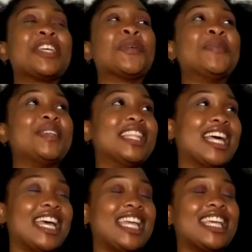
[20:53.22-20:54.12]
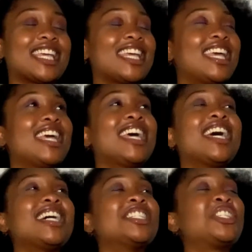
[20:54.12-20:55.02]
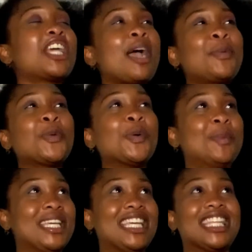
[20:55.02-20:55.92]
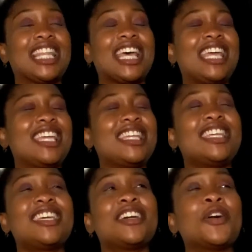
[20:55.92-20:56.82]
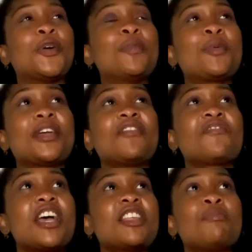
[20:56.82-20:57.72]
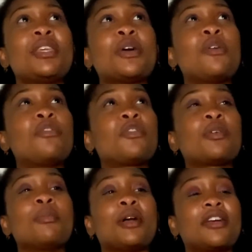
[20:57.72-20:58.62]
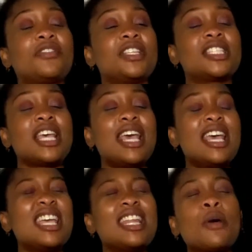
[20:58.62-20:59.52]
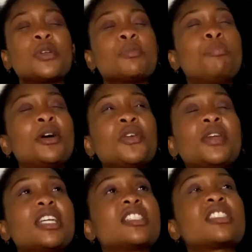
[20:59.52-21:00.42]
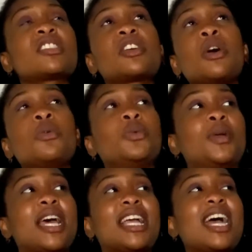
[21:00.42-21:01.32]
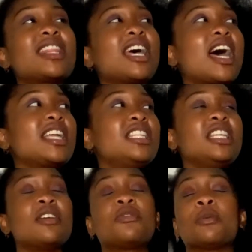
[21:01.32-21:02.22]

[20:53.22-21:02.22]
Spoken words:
It'll be like, a chapter will begin like, yeah, Oprah invited me over for breakfast and I was buttering a scone when I got the idea for